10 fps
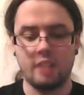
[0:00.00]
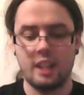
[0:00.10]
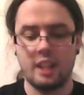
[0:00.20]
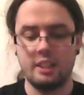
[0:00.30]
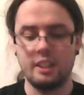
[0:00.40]

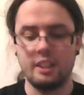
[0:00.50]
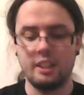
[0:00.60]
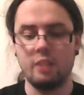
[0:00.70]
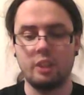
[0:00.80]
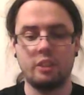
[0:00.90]
I think they
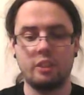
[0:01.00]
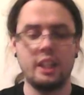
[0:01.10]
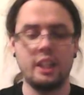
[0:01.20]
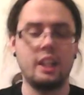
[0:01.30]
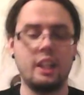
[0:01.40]
work great,
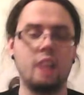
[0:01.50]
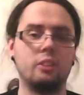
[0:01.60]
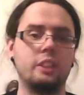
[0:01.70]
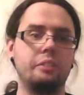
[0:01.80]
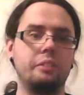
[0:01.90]
and I will
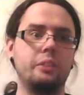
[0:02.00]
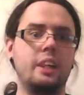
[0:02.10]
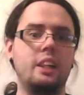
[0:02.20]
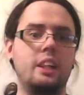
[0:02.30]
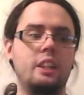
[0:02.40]
give you
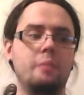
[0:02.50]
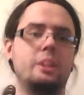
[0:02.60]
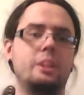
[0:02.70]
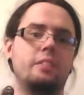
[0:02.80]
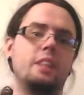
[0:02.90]
an
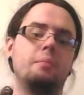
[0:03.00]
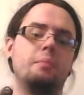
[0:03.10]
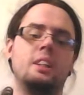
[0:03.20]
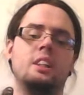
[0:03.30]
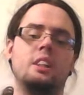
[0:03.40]
image of
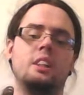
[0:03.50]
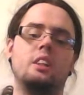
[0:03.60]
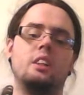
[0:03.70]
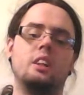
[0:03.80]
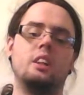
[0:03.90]
them
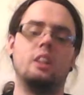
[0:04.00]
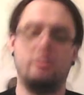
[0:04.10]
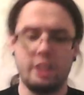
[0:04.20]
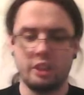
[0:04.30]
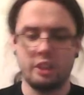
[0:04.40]

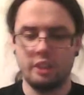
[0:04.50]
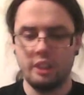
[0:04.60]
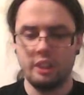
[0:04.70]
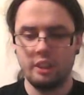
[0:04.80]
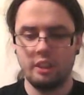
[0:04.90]
eventually.
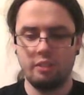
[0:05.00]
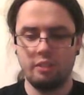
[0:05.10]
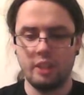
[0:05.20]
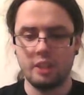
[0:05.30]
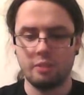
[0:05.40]
If
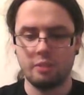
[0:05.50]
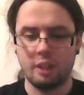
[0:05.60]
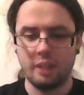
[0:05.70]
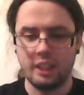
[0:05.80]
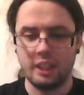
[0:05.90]
you guys
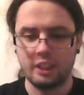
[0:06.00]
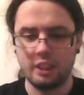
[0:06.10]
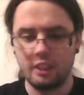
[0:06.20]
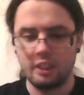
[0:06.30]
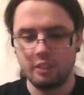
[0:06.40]
follow,
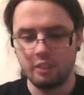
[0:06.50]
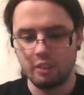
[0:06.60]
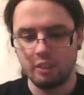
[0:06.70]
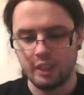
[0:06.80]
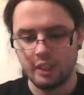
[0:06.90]
actually,
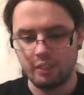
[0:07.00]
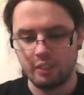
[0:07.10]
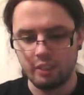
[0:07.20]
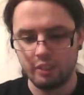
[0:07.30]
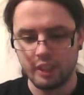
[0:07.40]
hold on, that
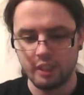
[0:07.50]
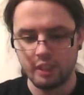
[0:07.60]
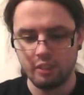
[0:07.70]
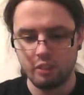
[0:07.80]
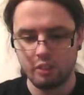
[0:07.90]
one looks like it.
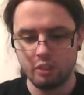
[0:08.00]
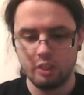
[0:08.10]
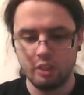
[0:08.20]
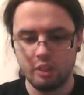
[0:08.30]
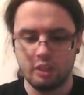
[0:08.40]

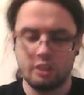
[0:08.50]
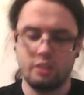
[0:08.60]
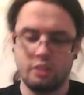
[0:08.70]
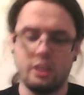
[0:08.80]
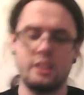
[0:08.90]

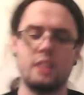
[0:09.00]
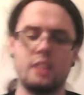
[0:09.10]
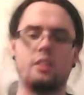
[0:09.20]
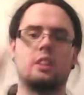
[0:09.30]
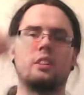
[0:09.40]
Why is that
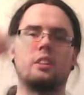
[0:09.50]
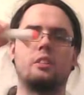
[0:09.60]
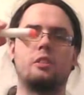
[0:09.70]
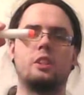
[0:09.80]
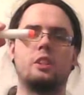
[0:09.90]
dart,
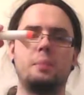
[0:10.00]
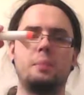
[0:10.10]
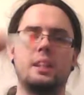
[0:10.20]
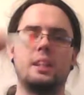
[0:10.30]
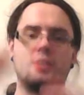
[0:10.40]
the tip
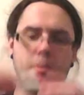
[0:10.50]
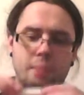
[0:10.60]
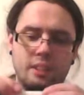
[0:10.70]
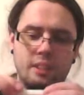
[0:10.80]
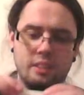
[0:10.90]
of that dart
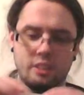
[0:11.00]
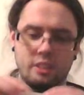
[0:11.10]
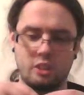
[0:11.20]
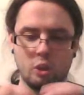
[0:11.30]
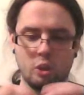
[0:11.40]
bent?
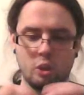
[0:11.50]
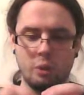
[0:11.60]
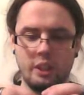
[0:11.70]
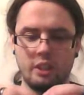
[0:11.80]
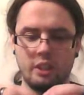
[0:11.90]
It's so weird.